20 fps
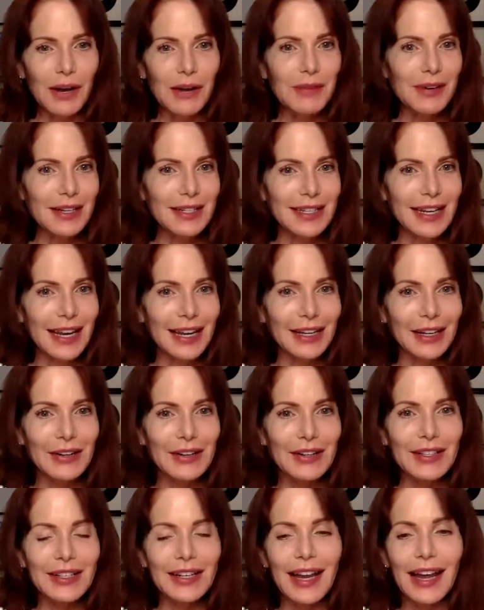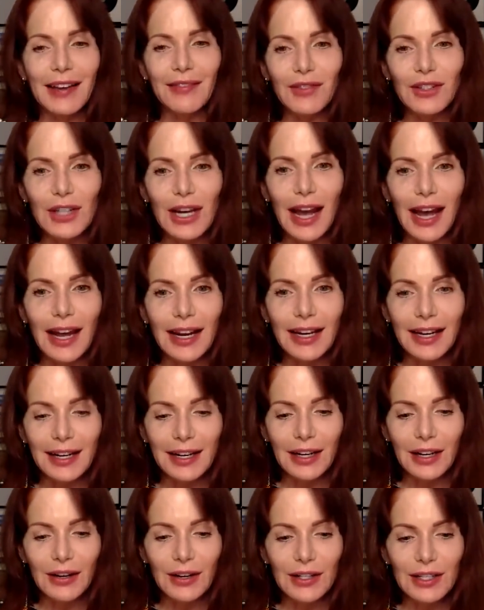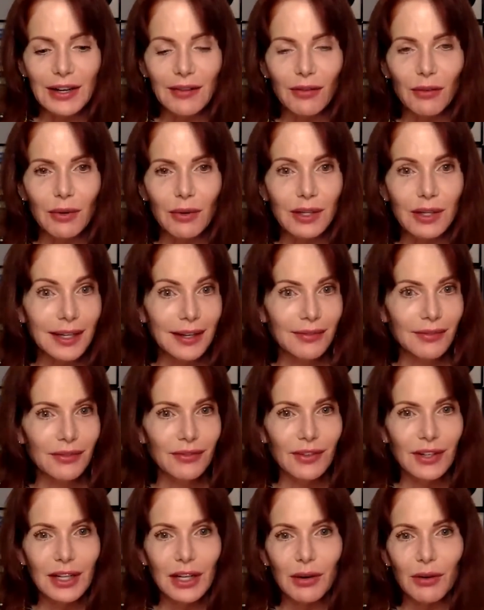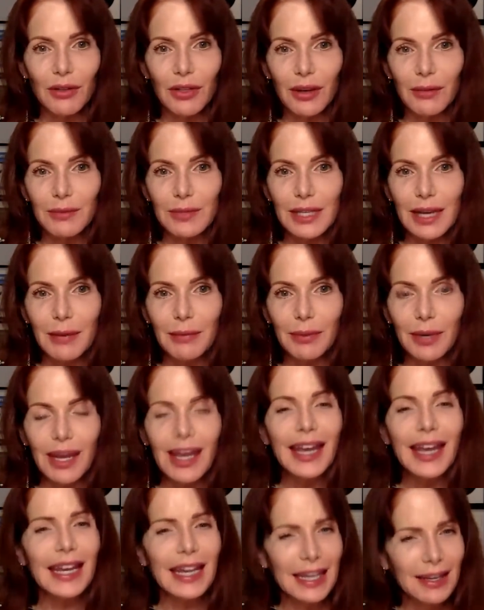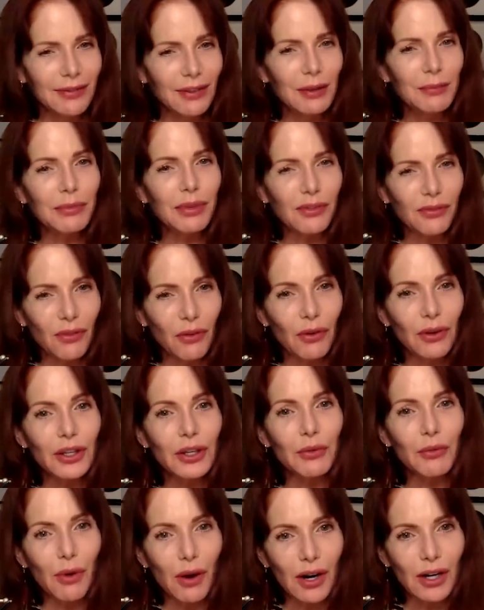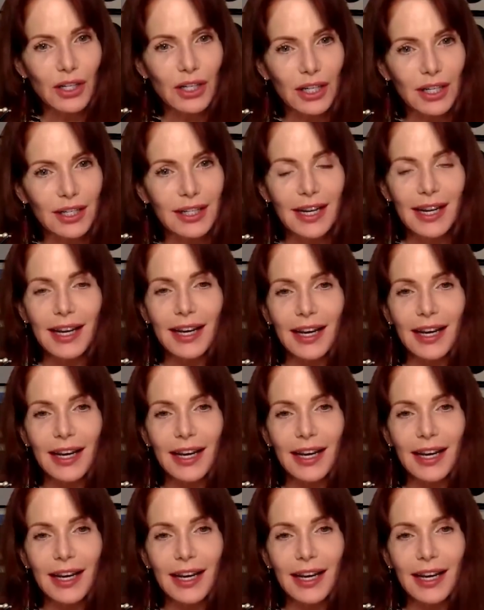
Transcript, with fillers: I want to say hello to the live chat and encourage everyone to give the video a thumbs up, even before you watch it.